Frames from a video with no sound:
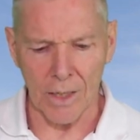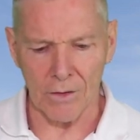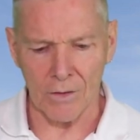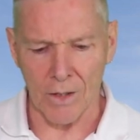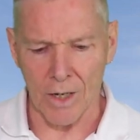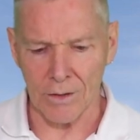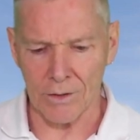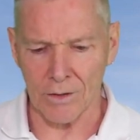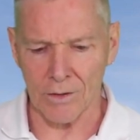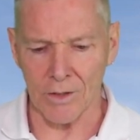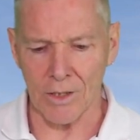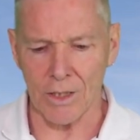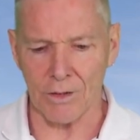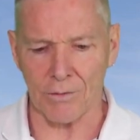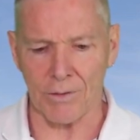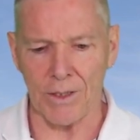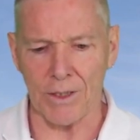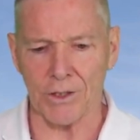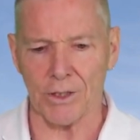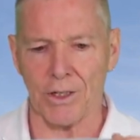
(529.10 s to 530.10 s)
it's got this
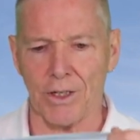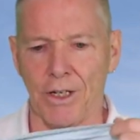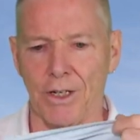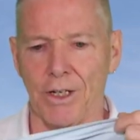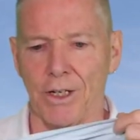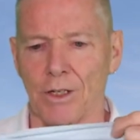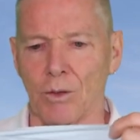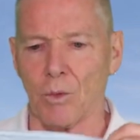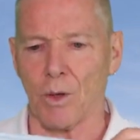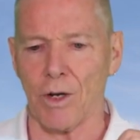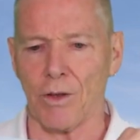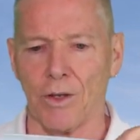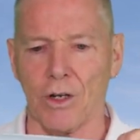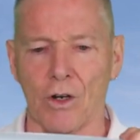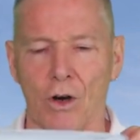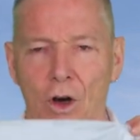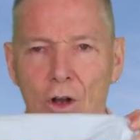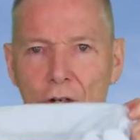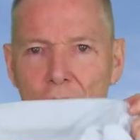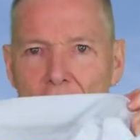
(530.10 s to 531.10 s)
neat feature here where
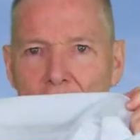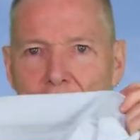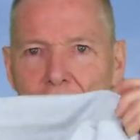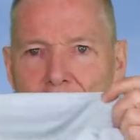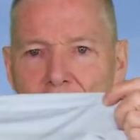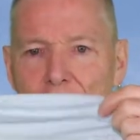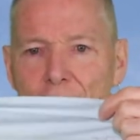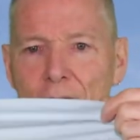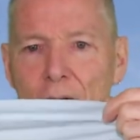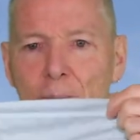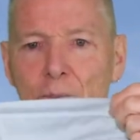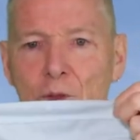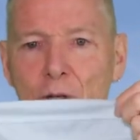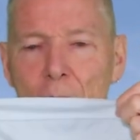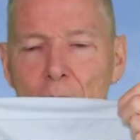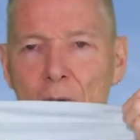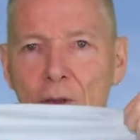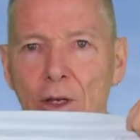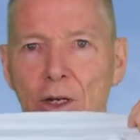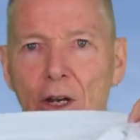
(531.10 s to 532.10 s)
the collar actually
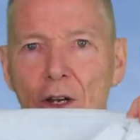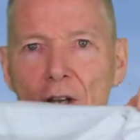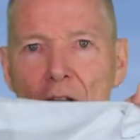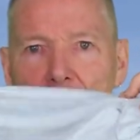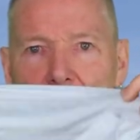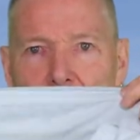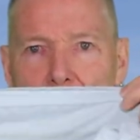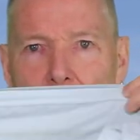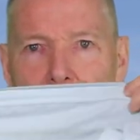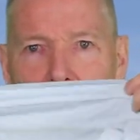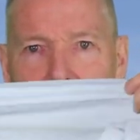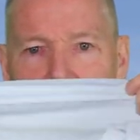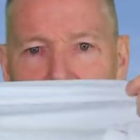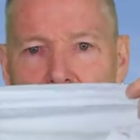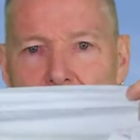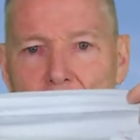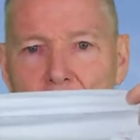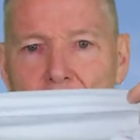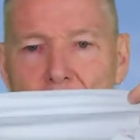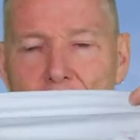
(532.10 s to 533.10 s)
flips up and then another part
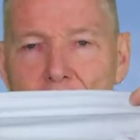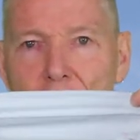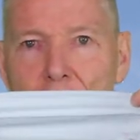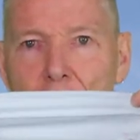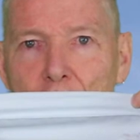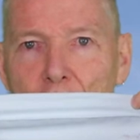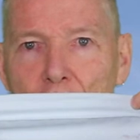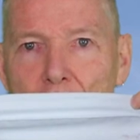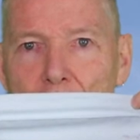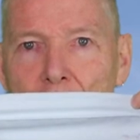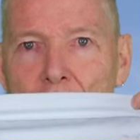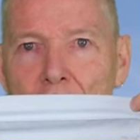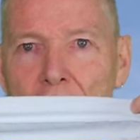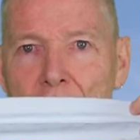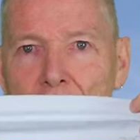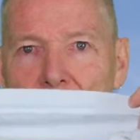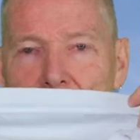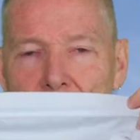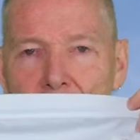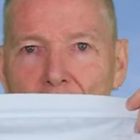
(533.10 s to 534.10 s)
of the collar flips up.
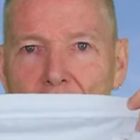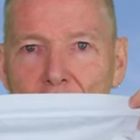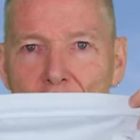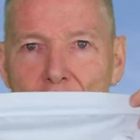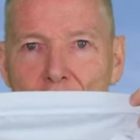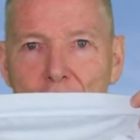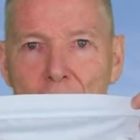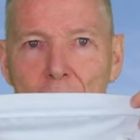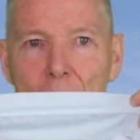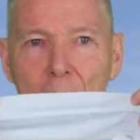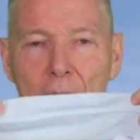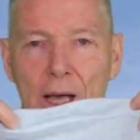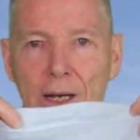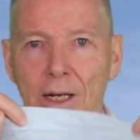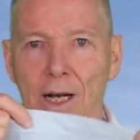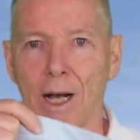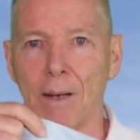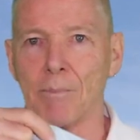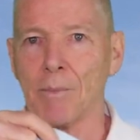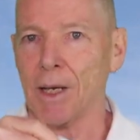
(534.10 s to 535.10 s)
So you can flip
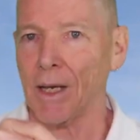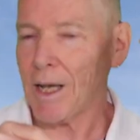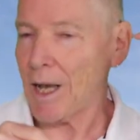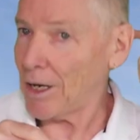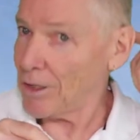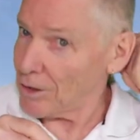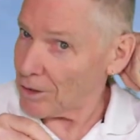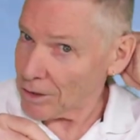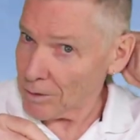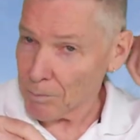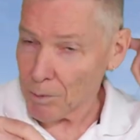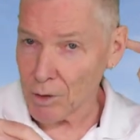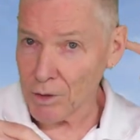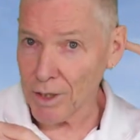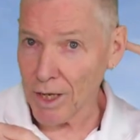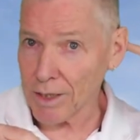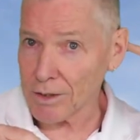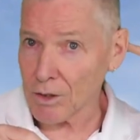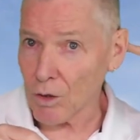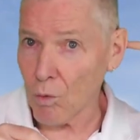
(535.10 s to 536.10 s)
that up and you can
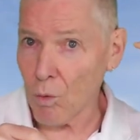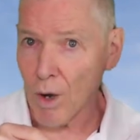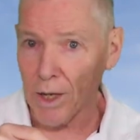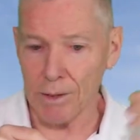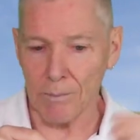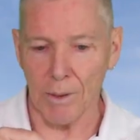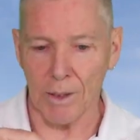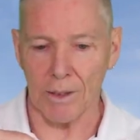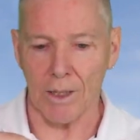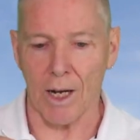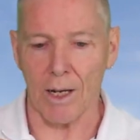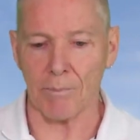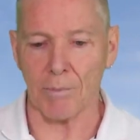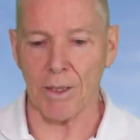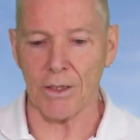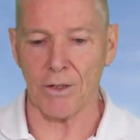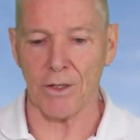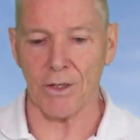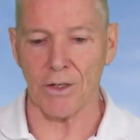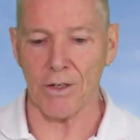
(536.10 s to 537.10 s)
protect quite a bit
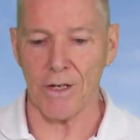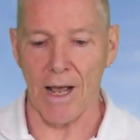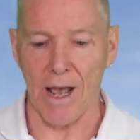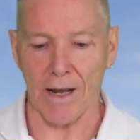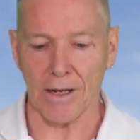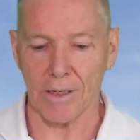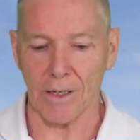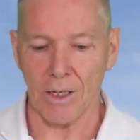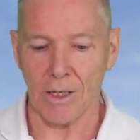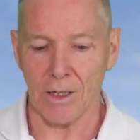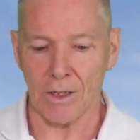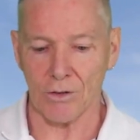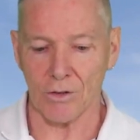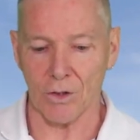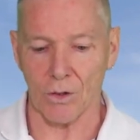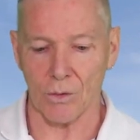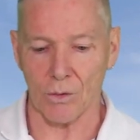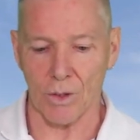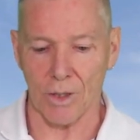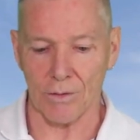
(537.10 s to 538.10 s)
up into your neck.
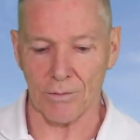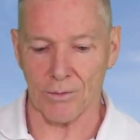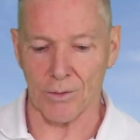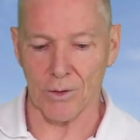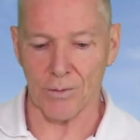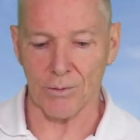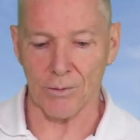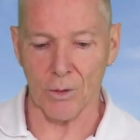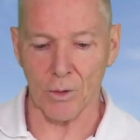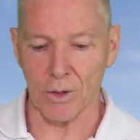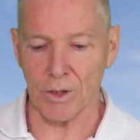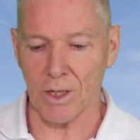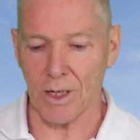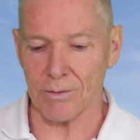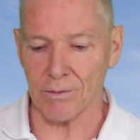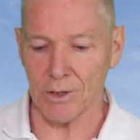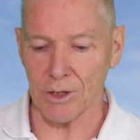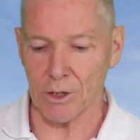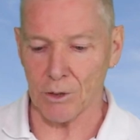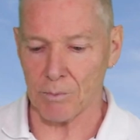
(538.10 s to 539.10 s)
So for full
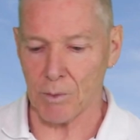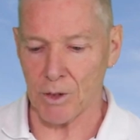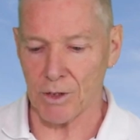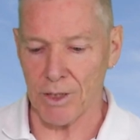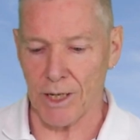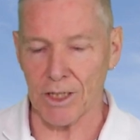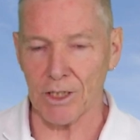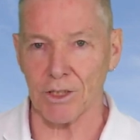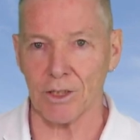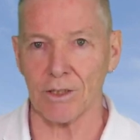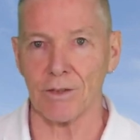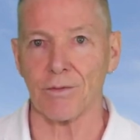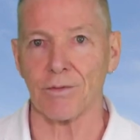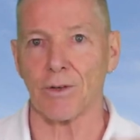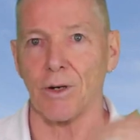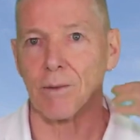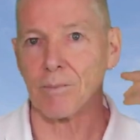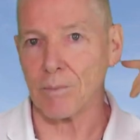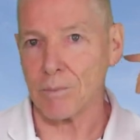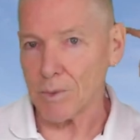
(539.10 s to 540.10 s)
coverage protection
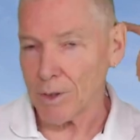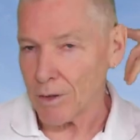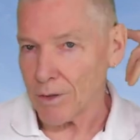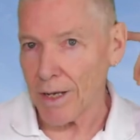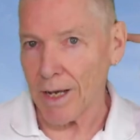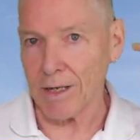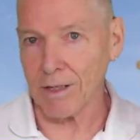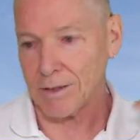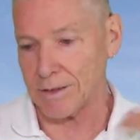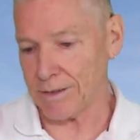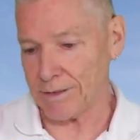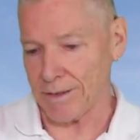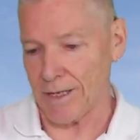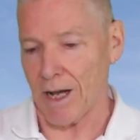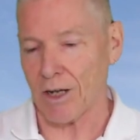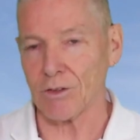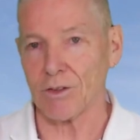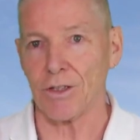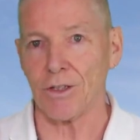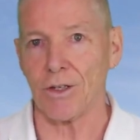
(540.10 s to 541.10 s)
from your neck
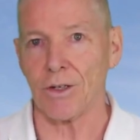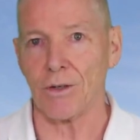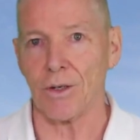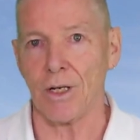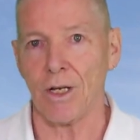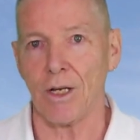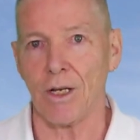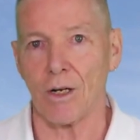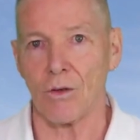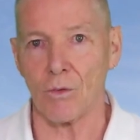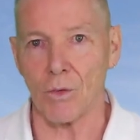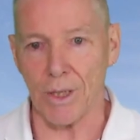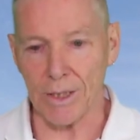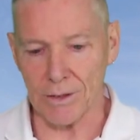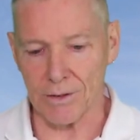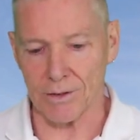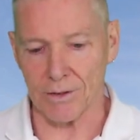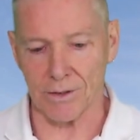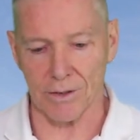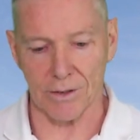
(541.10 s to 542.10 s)
down to your
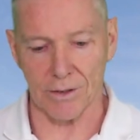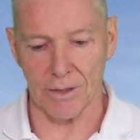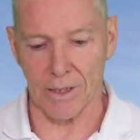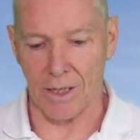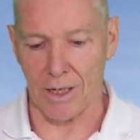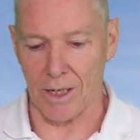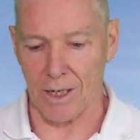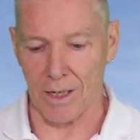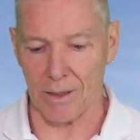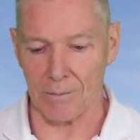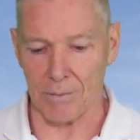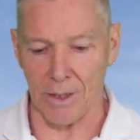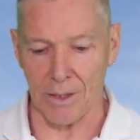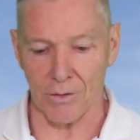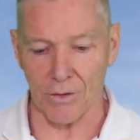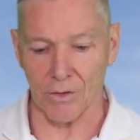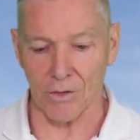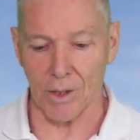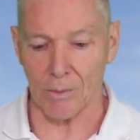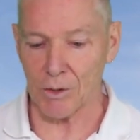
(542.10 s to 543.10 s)
wrists um,
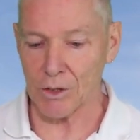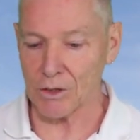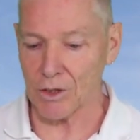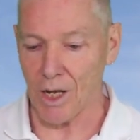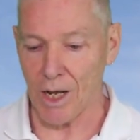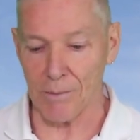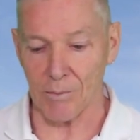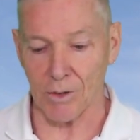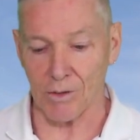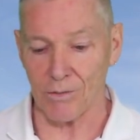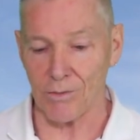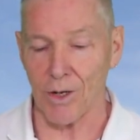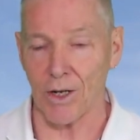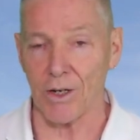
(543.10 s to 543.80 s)
in the summertime, it's